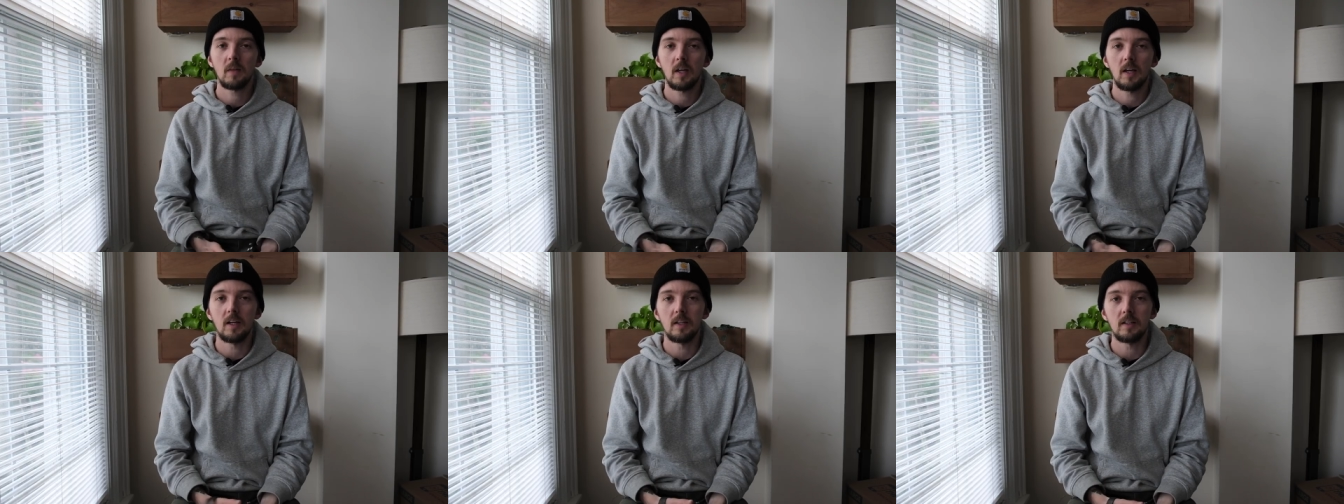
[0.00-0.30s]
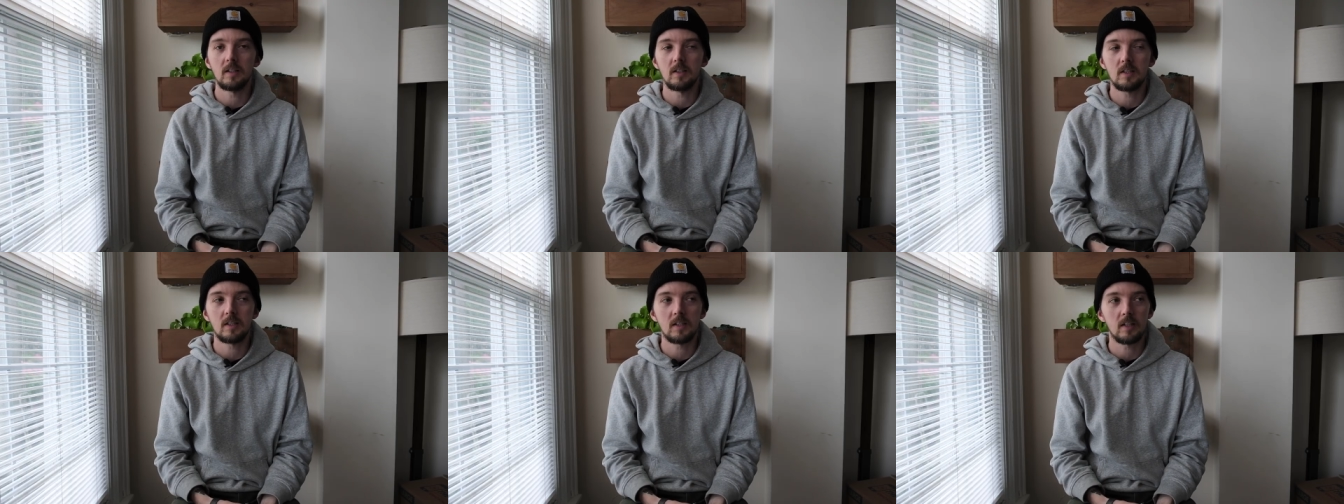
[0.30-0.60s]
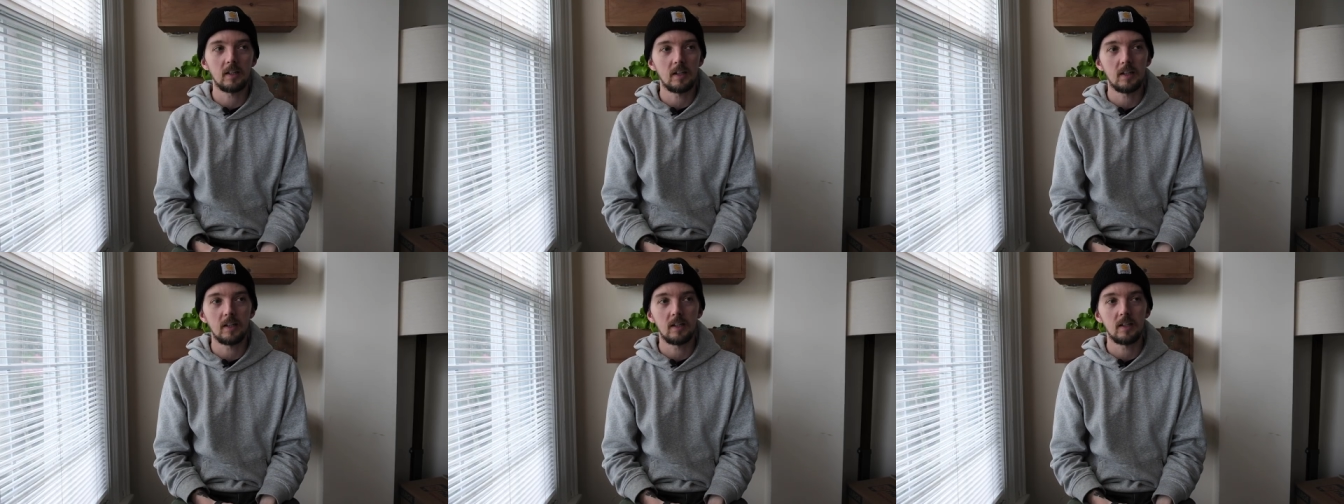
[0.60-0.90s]
And
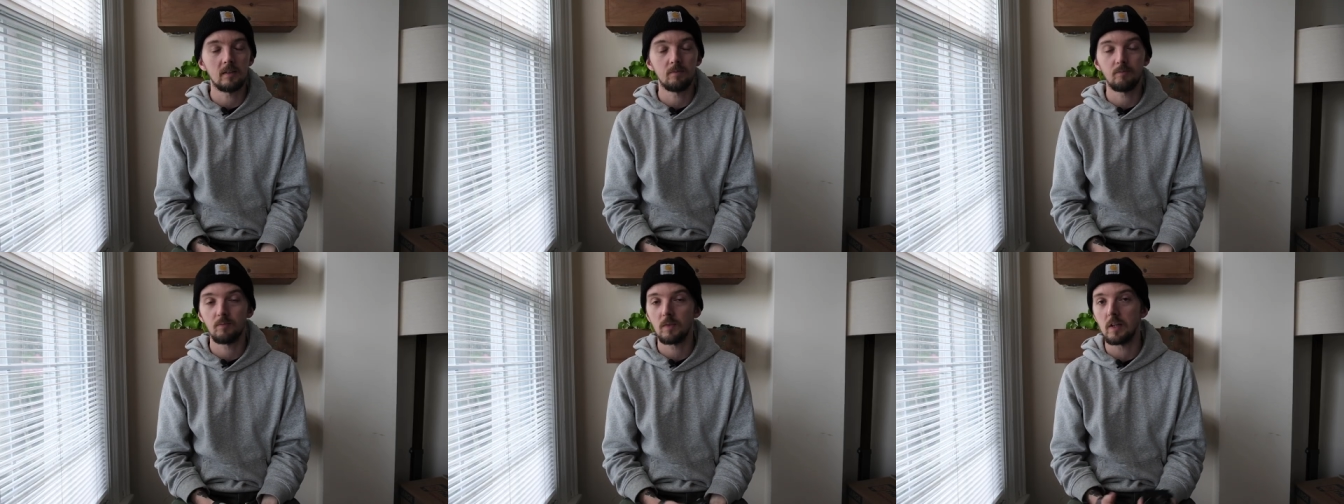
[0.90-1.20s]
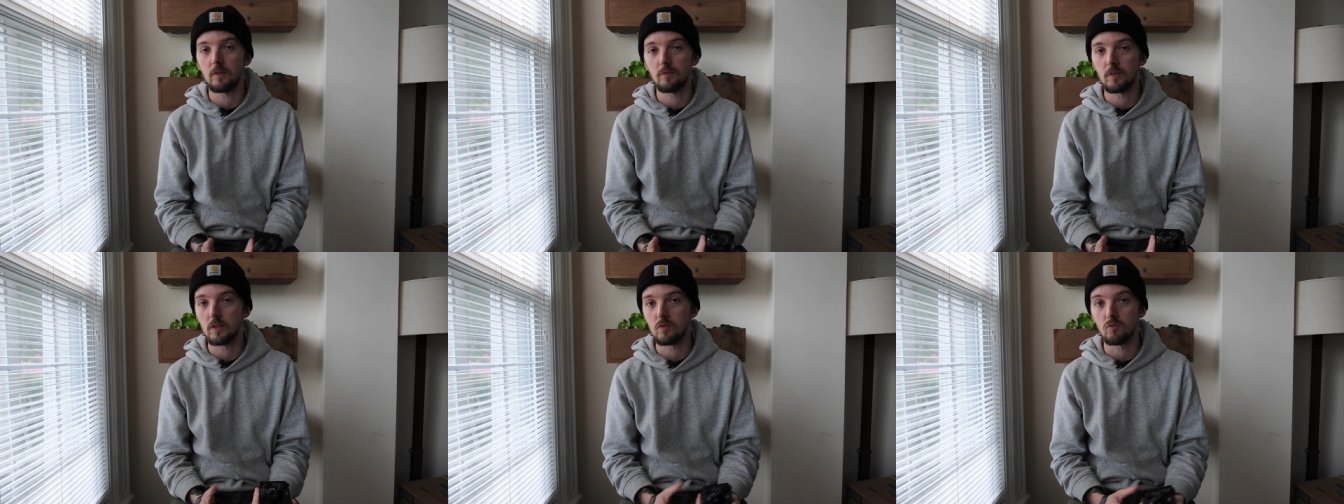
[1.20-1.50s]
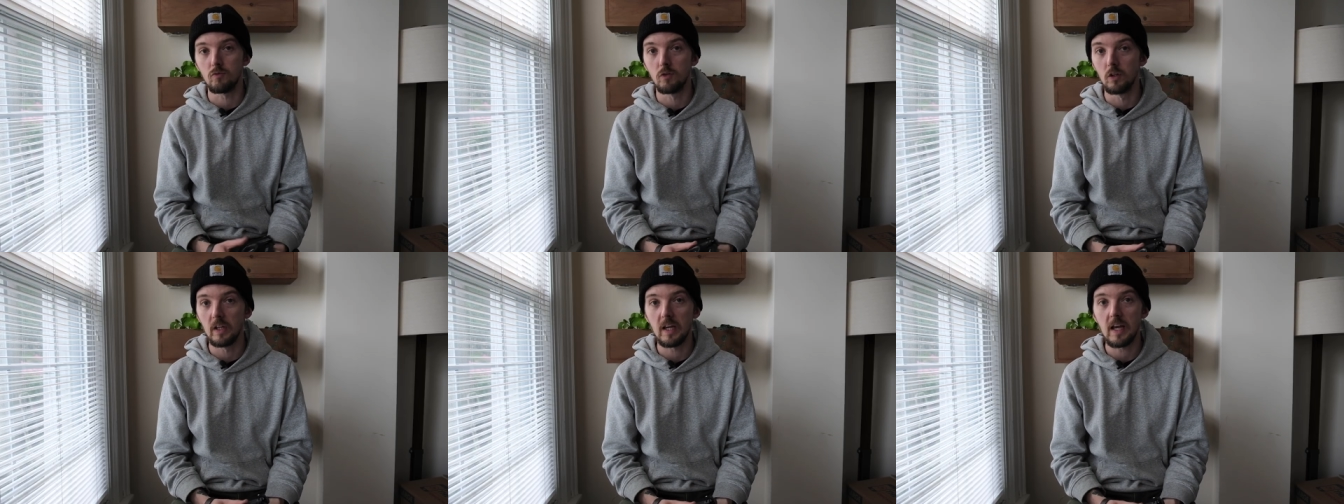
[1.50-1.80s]
uh, if it's
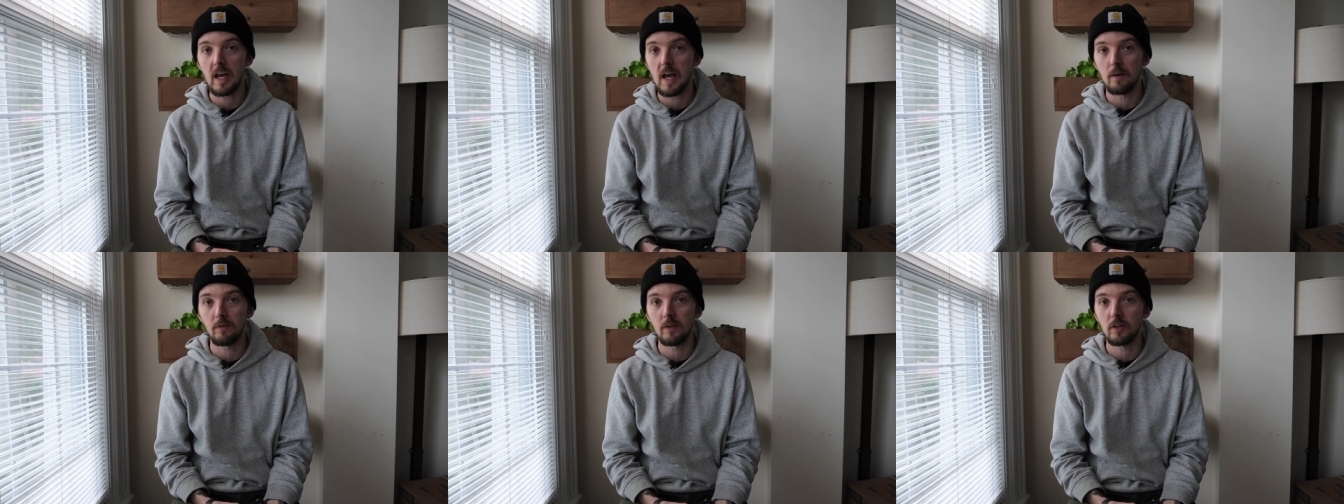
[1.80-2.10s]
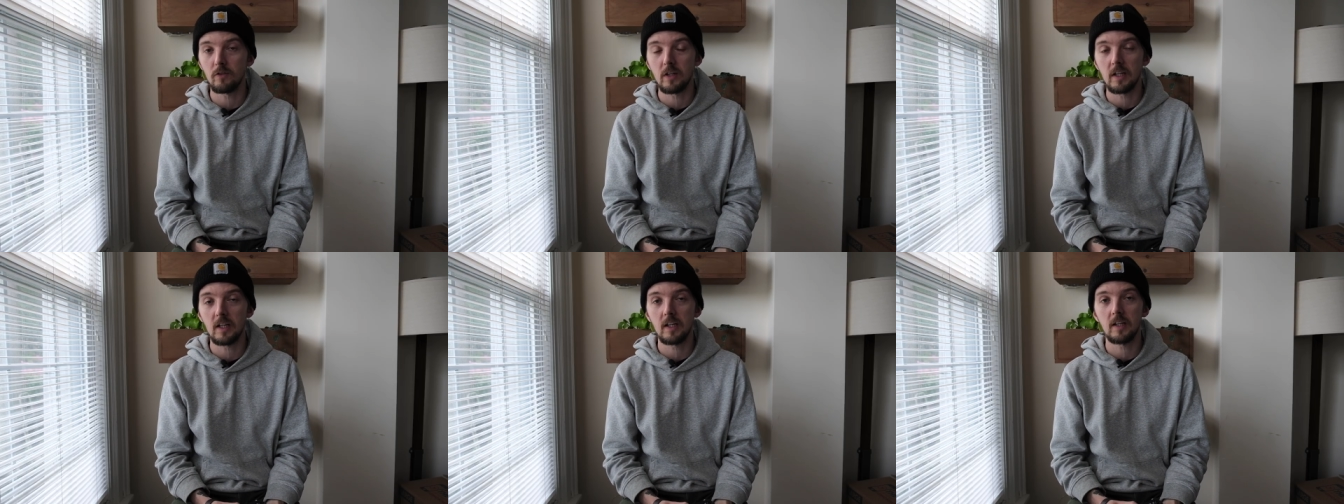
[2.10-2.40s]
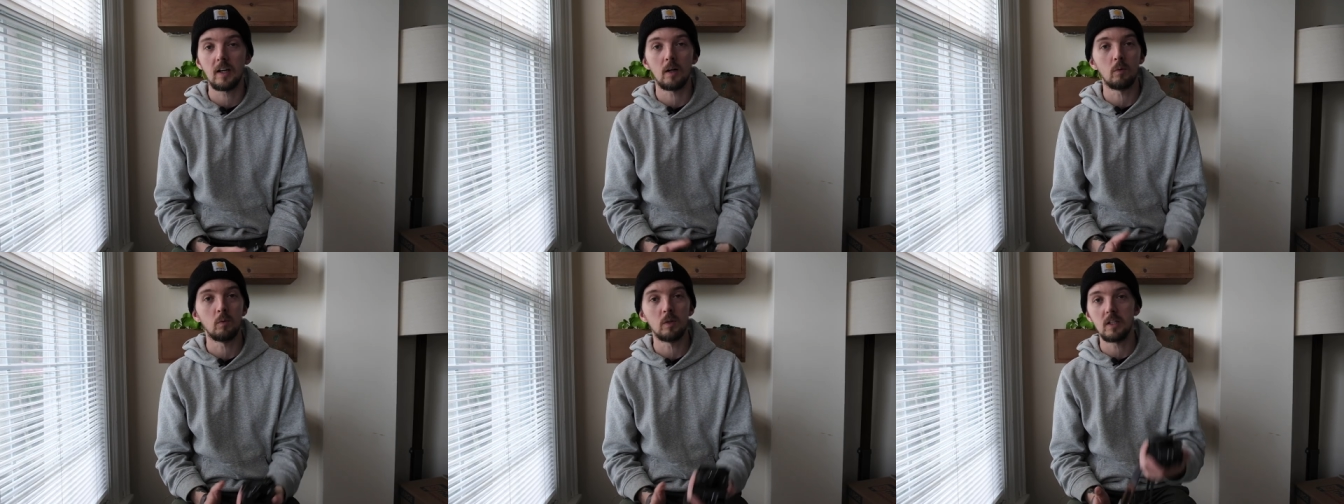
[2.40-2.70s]
really heavy
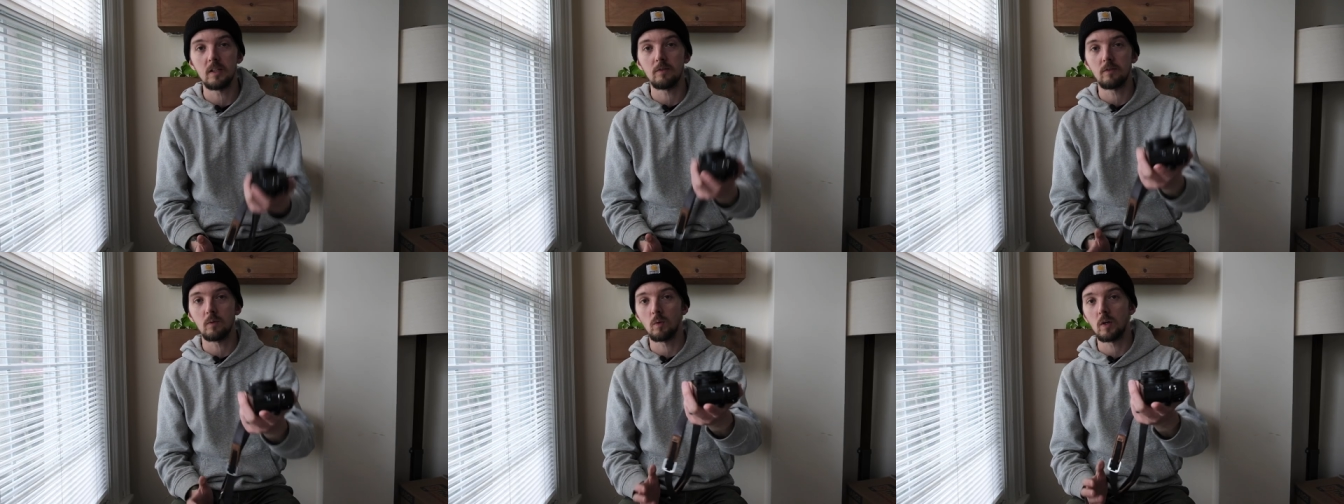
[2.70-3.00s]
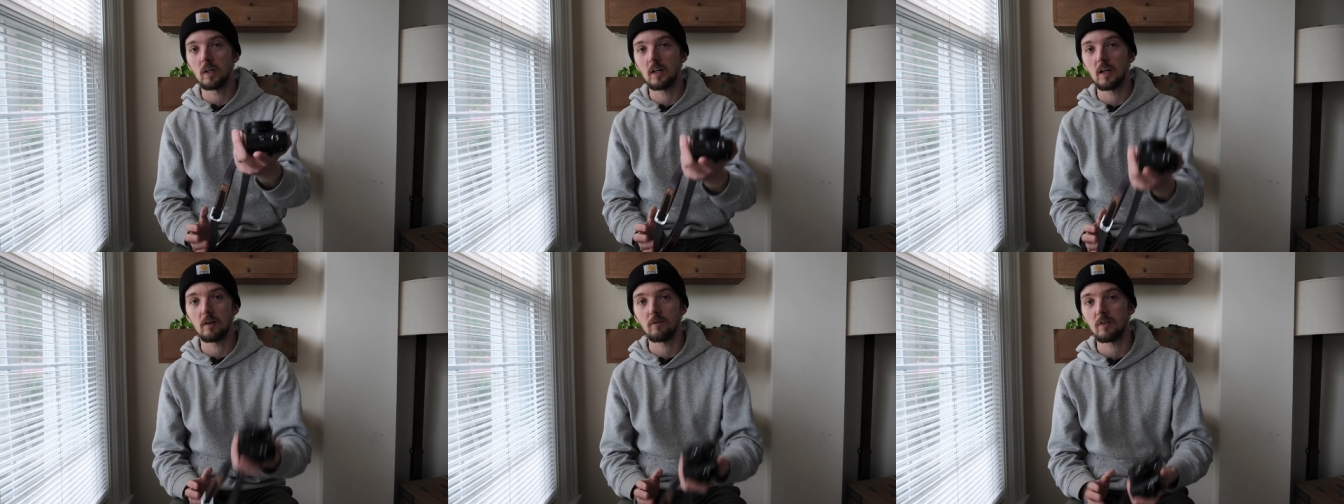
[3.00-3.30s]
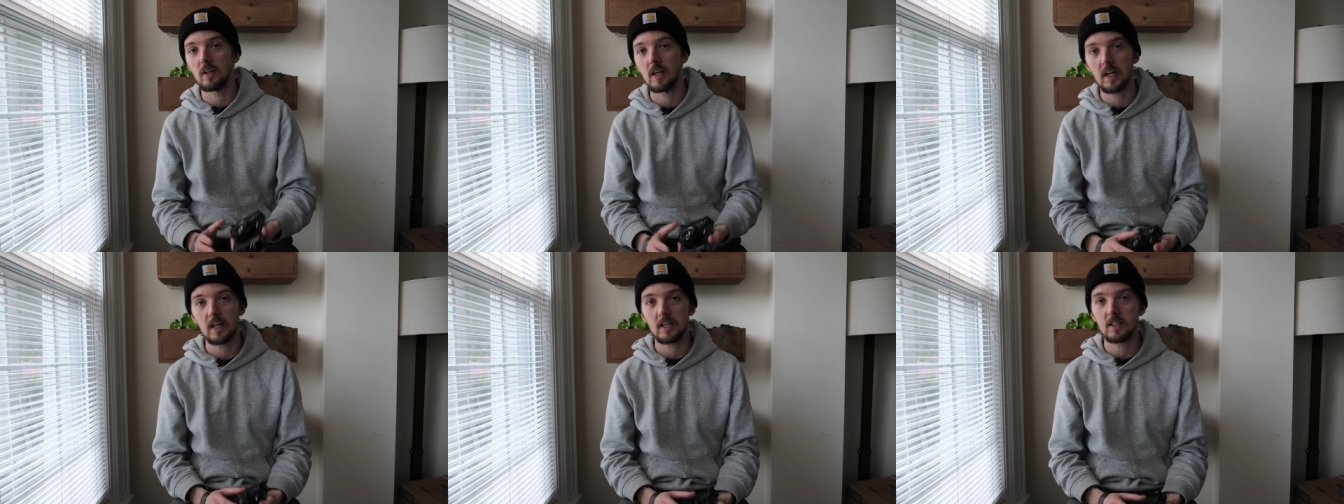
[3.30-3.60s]
rain, I wouldn't even want to have
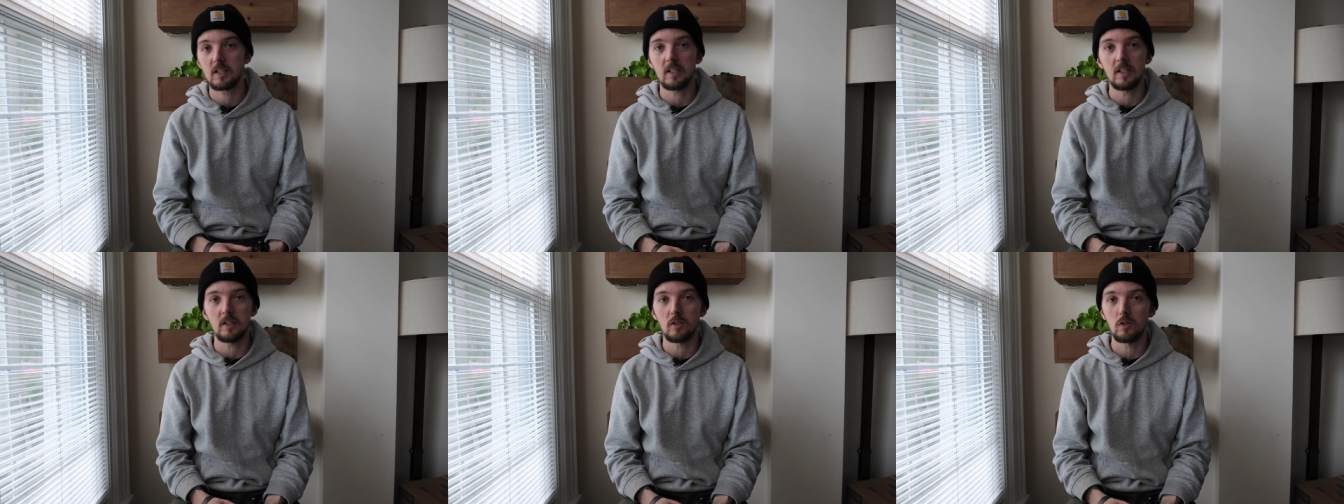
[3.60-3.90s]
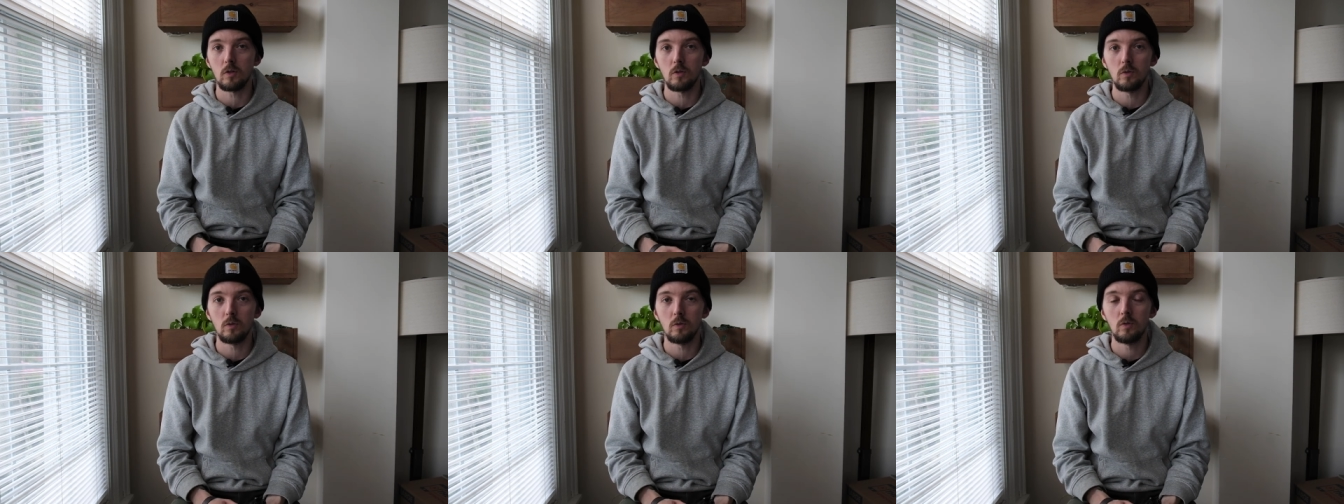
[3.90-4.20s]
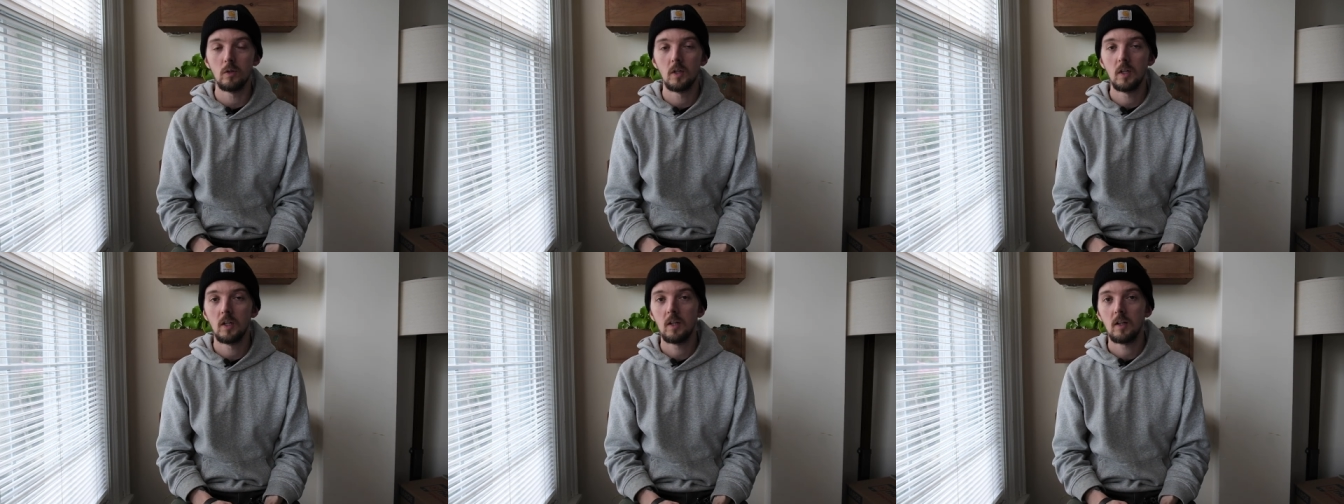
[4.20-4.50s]
the X T two